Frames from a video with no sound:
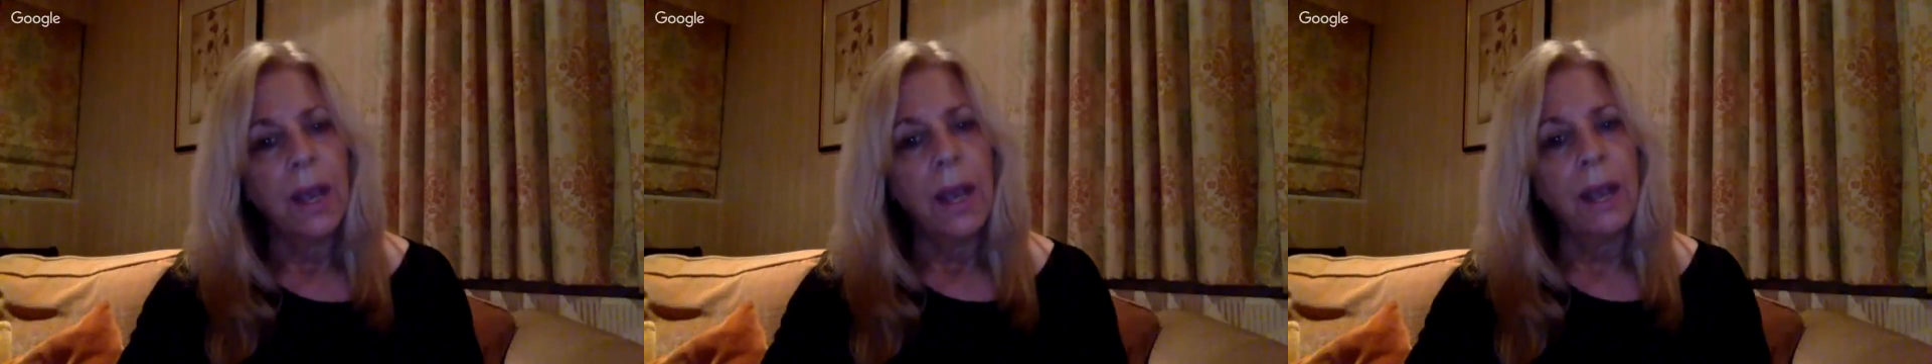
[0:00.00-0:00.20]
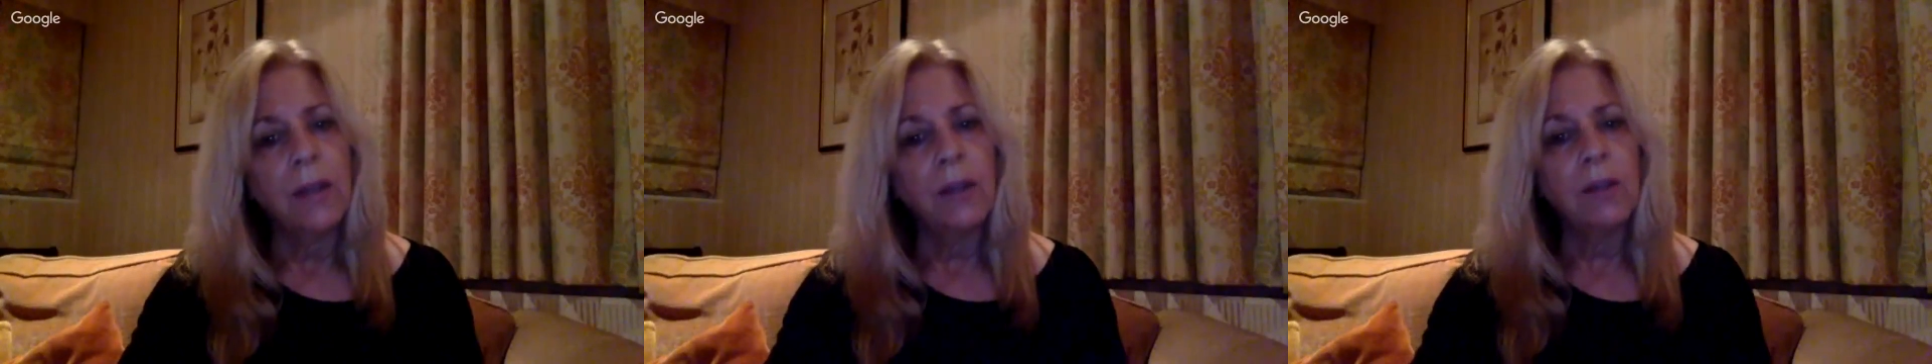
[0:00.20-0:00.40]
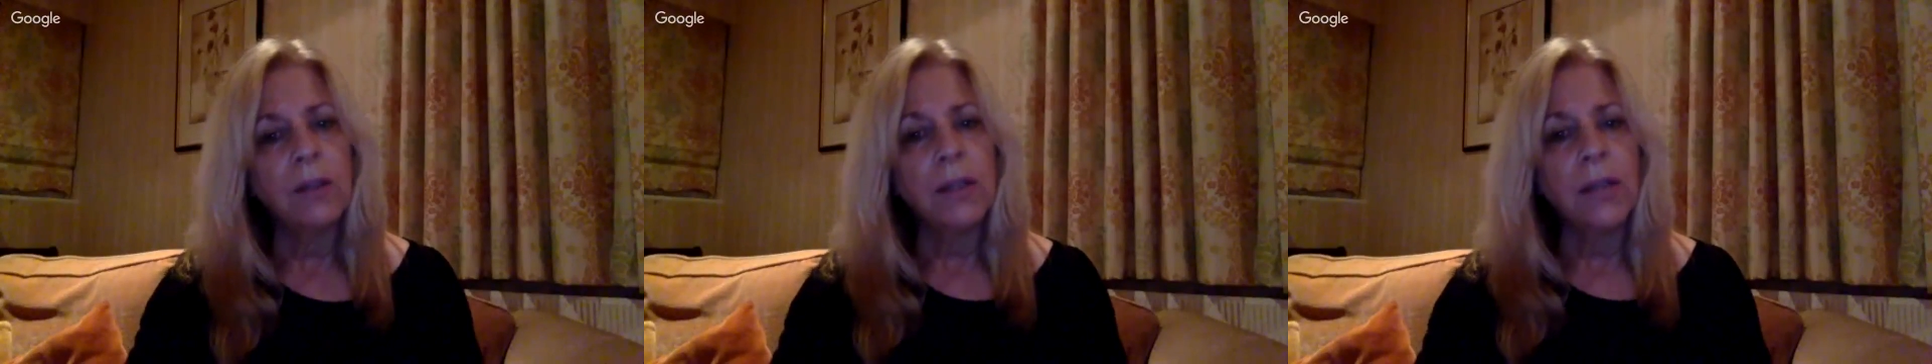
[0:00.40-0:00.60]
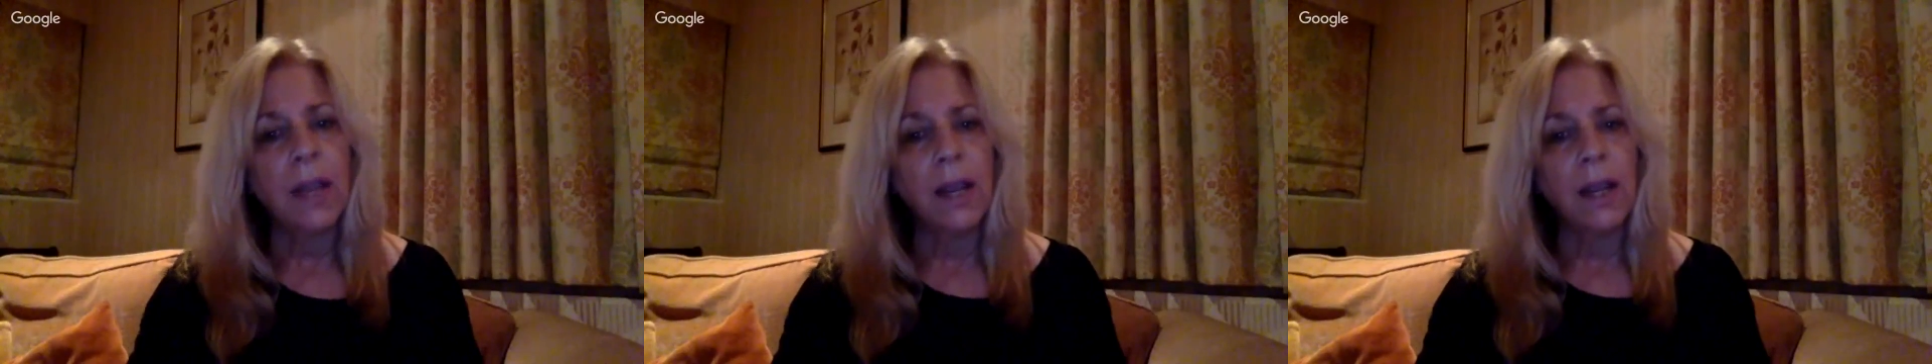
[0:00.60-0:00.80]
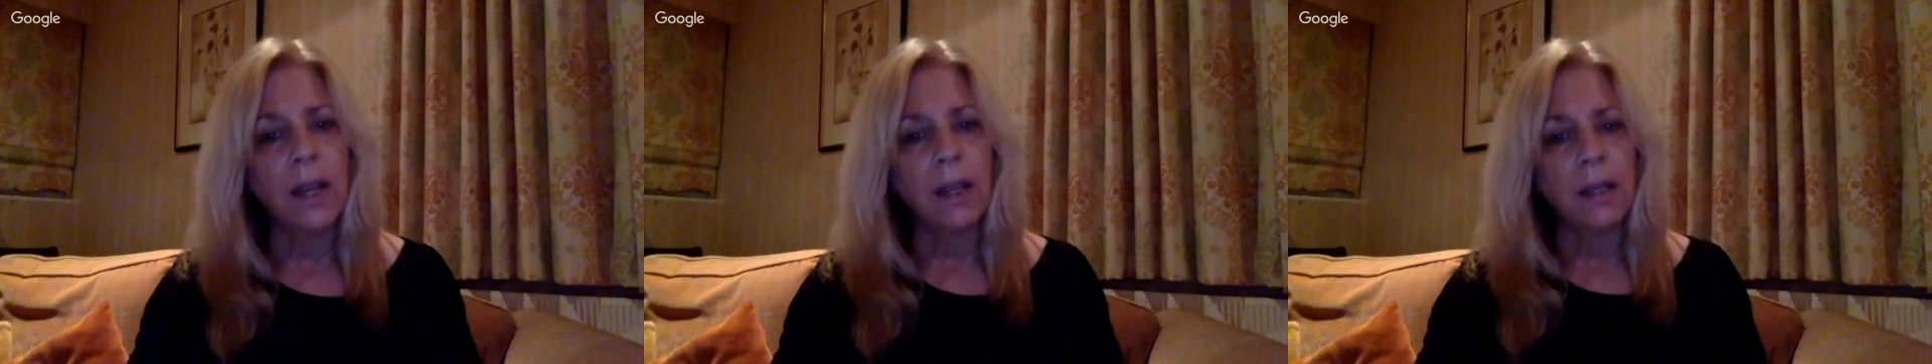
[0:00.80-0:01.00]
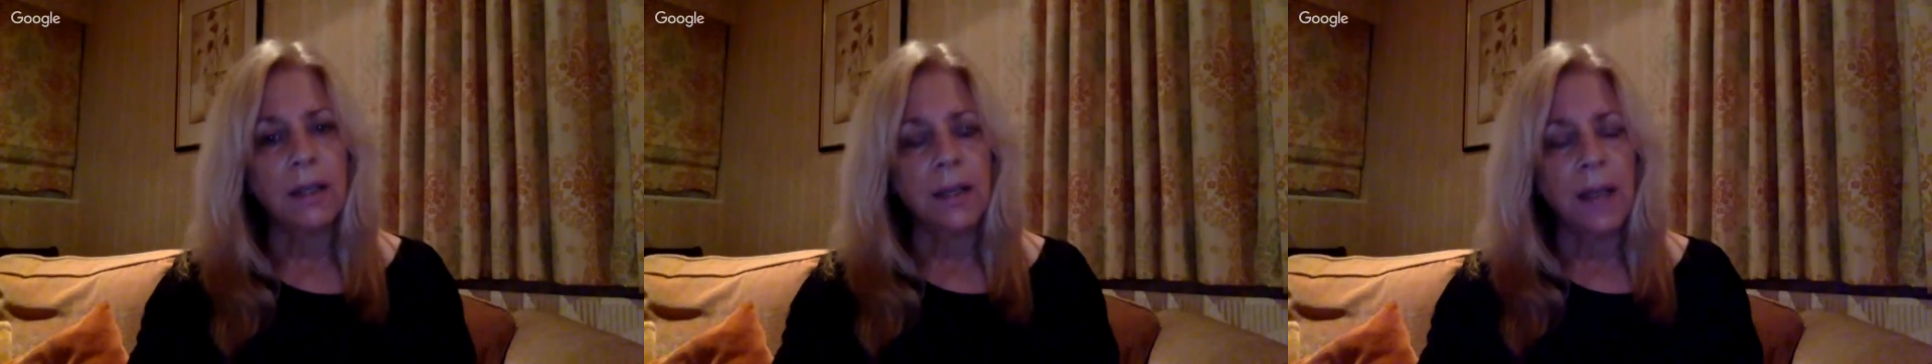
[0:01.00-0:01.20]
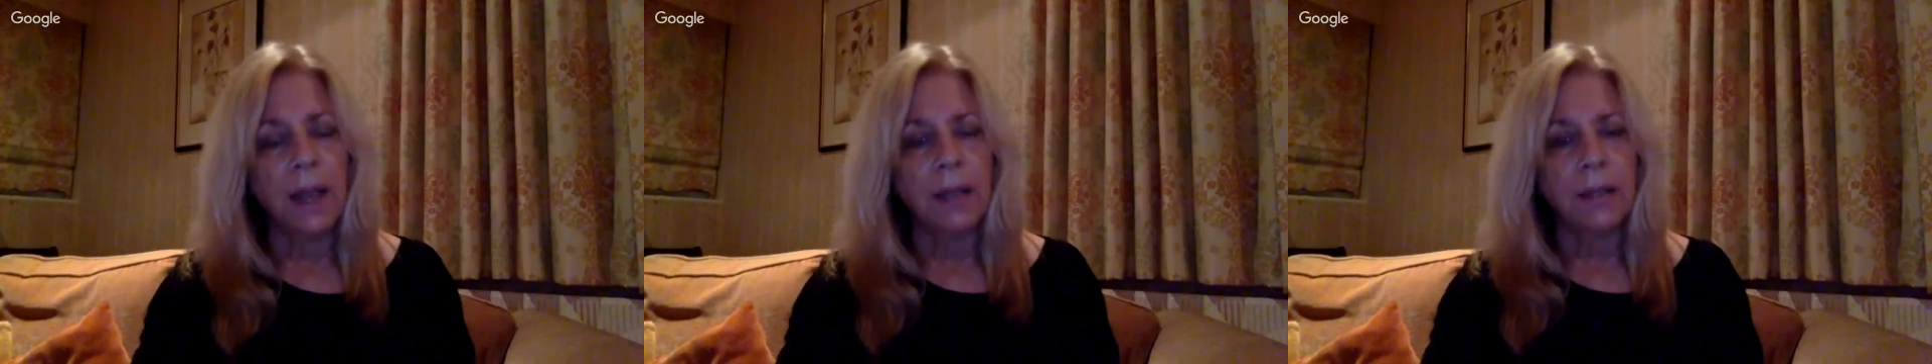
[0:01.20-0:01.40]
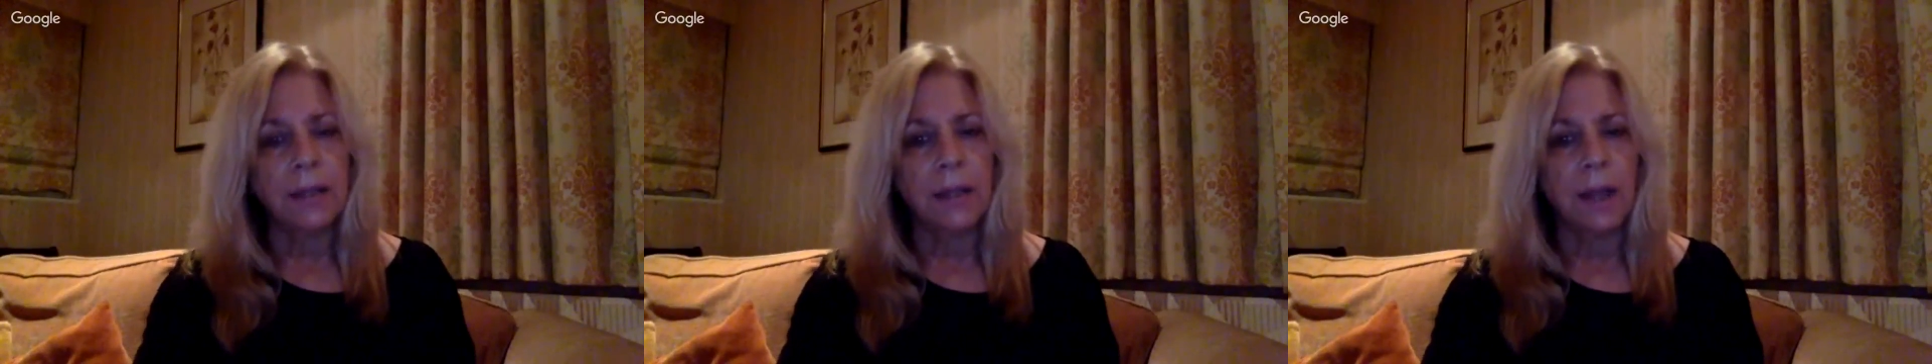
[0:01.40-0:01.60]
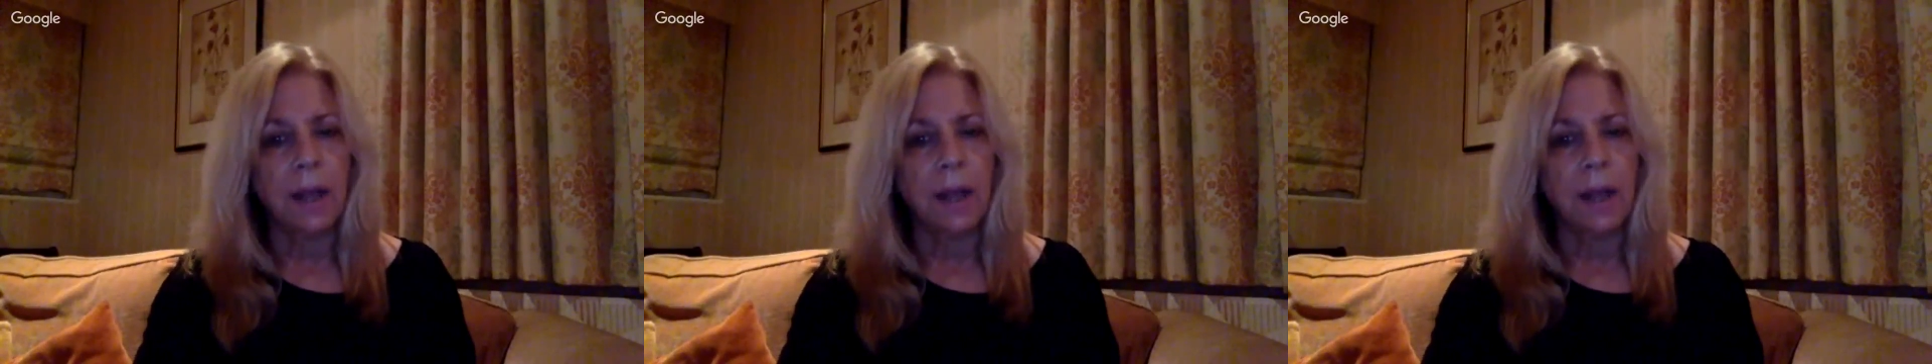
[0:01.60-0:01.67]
and you're saying yet